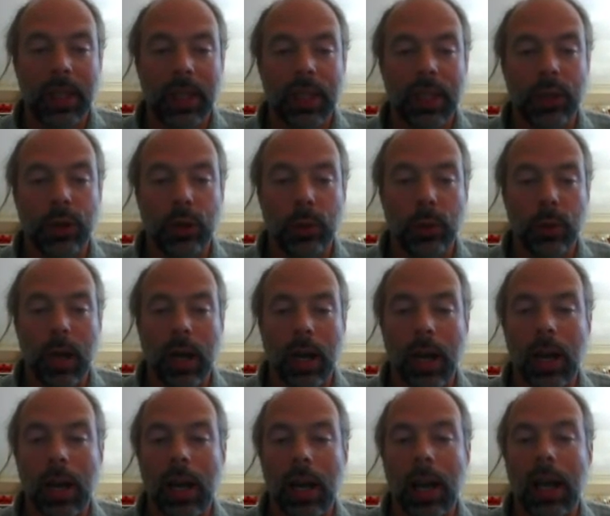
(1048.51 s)
you
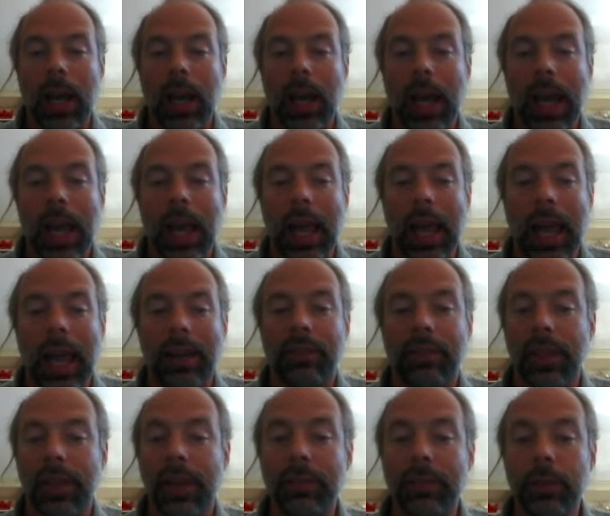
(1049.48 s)
have
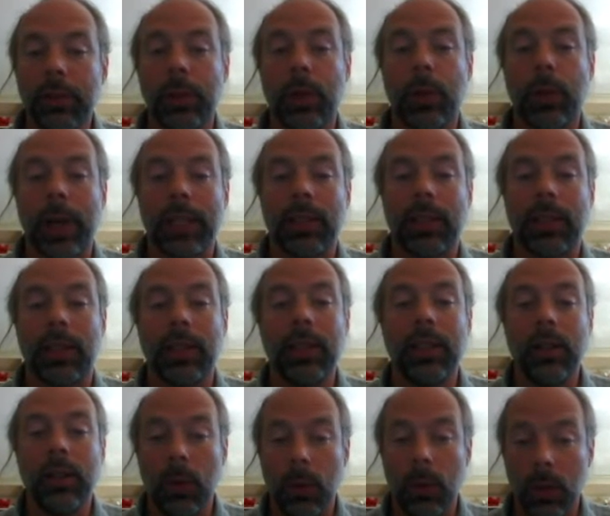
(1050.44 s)
never requested
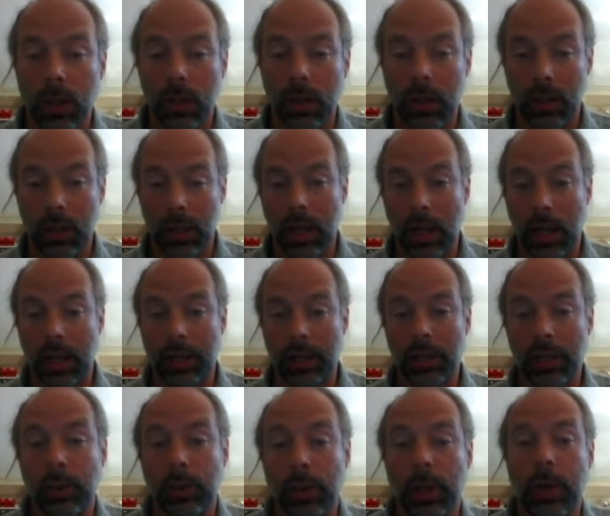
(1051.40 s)
it, or
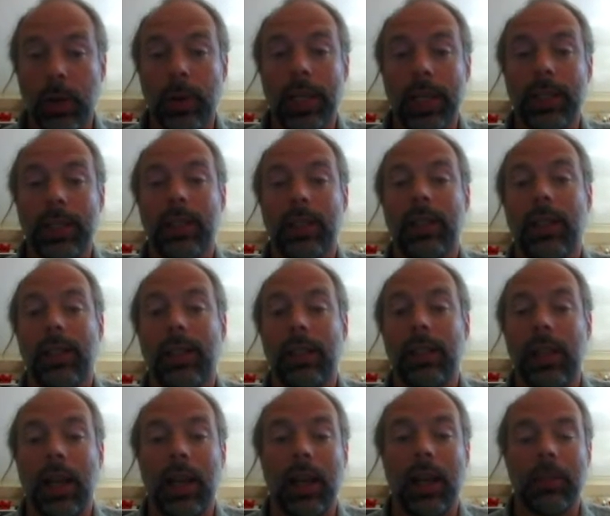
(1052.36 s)
you requested it,
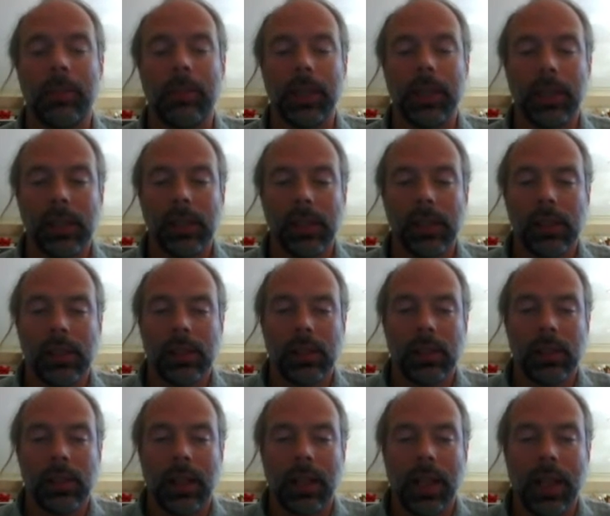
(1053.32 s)

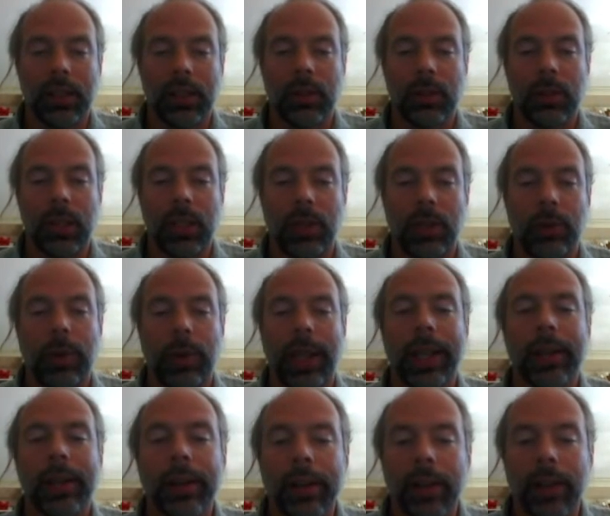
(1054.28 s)
that should be
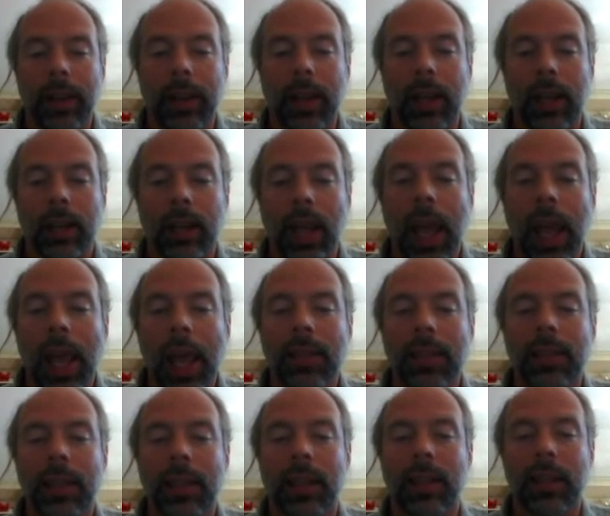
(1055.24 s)
greater than
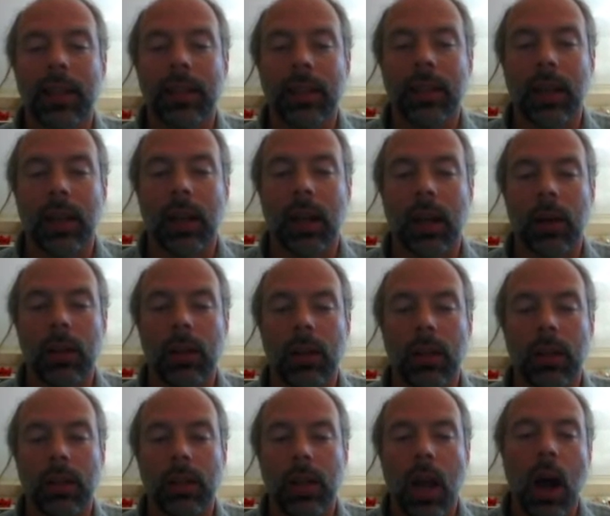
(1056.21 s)
n seconds ago.
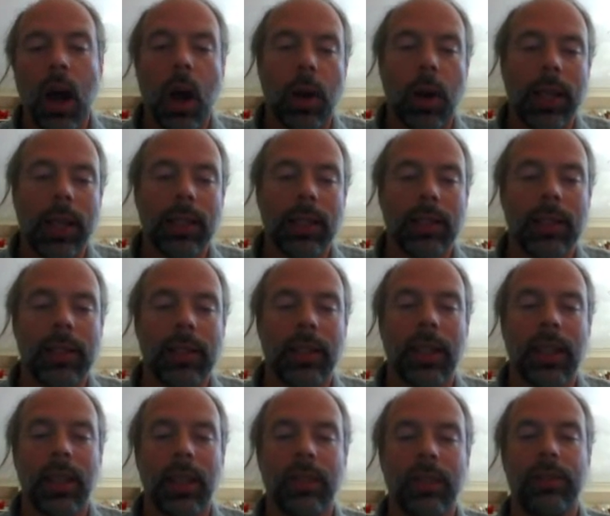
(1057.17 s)
Oh, I see. It's
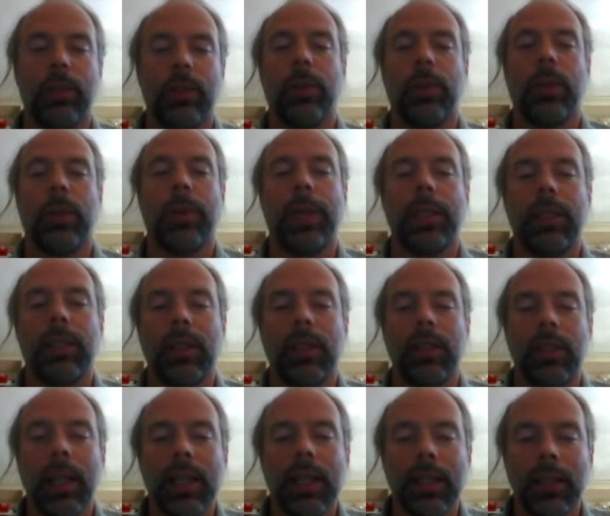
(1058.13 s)
saying if you requested
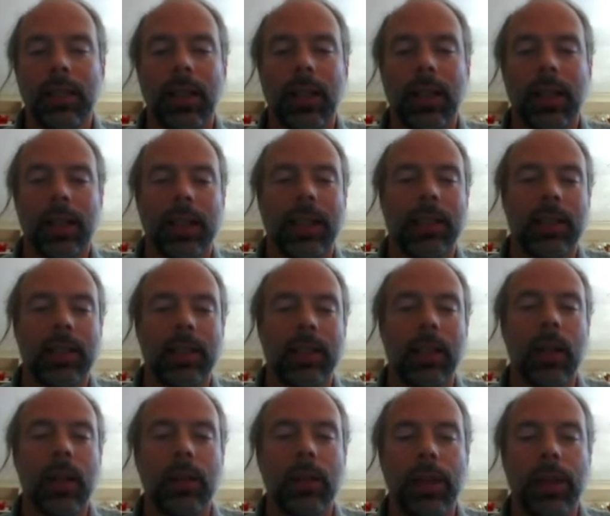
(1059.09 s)
it less than n seconds
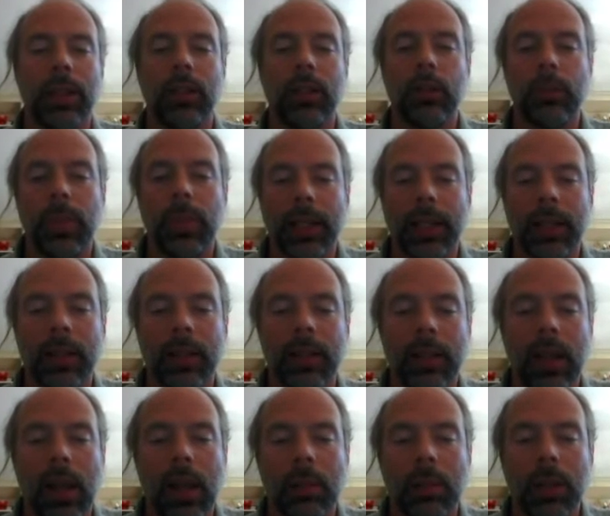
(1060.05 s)
ago, then loop back to the
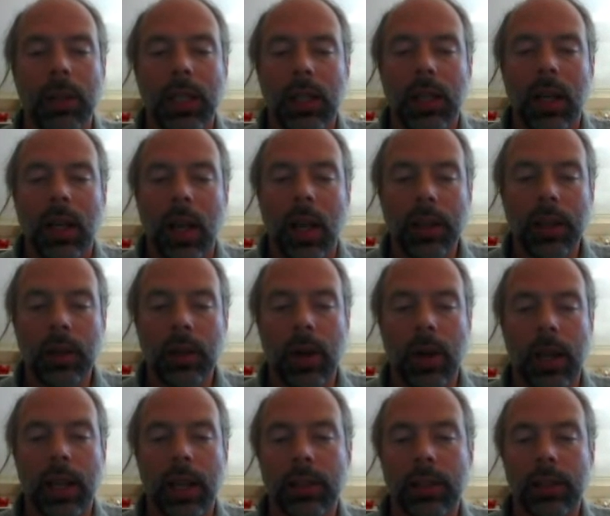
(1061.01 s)
top.
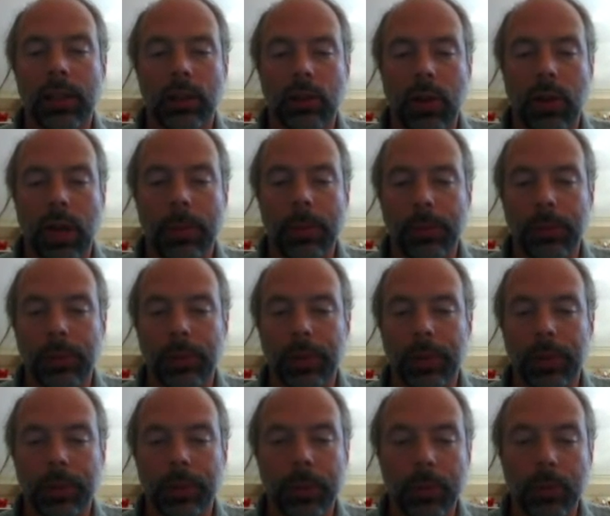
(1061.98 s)
Otherwise, drop
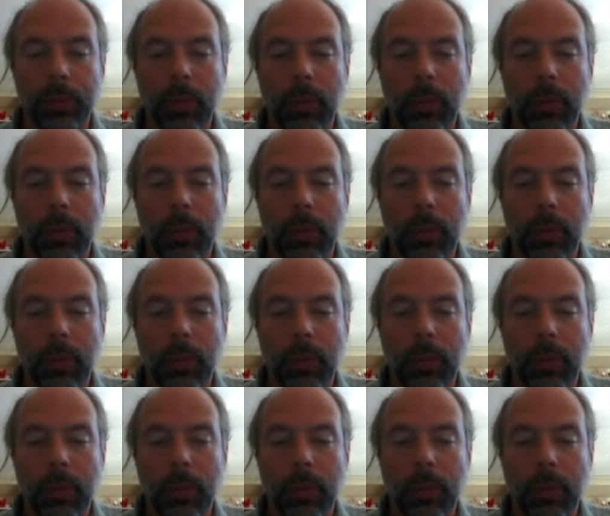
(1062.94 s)
through,